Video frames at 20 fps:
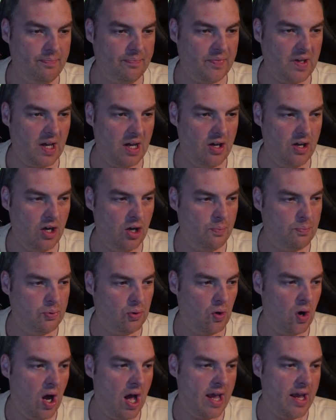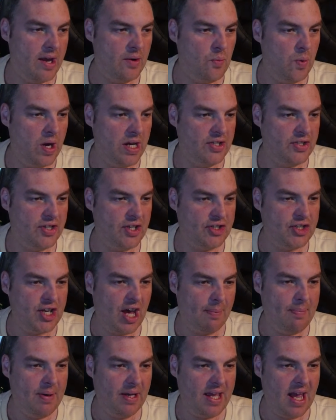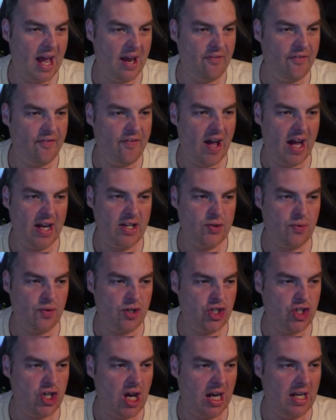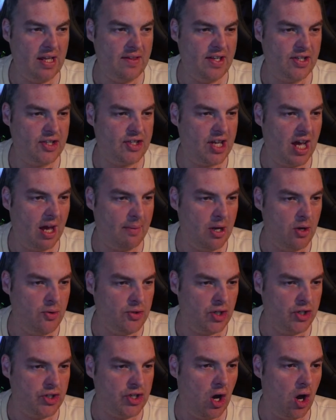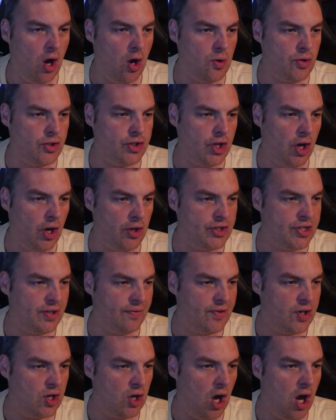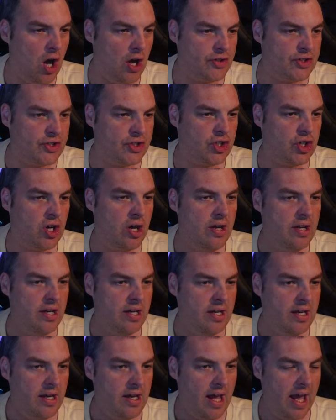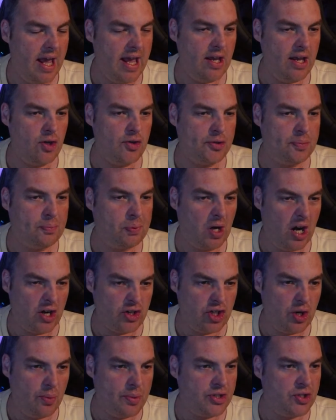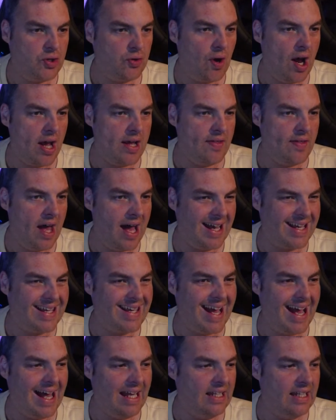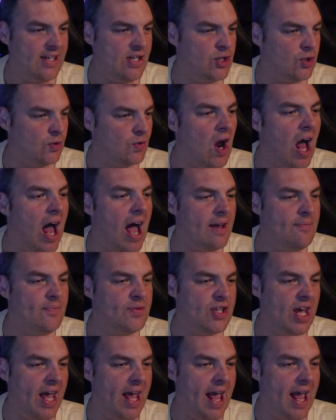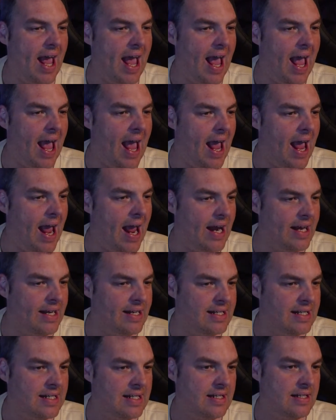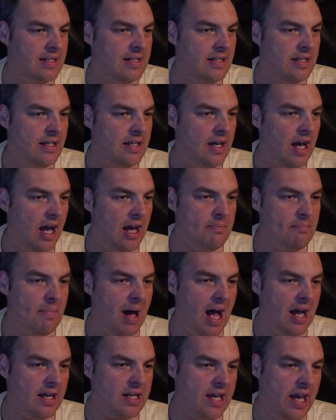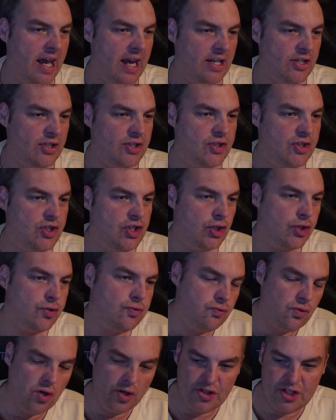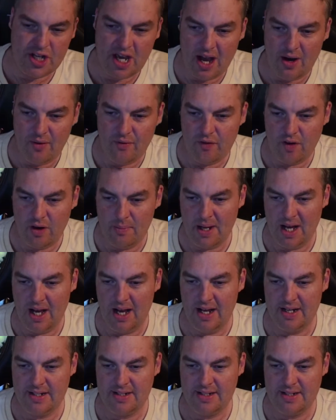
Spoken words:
O'Brien wins the tap again. Finds Rochelle this time, who's under all sorts of cosh. Eagles' pressure was great there. Kelly drives it in. And Mark Keynes just runs it out for a behind.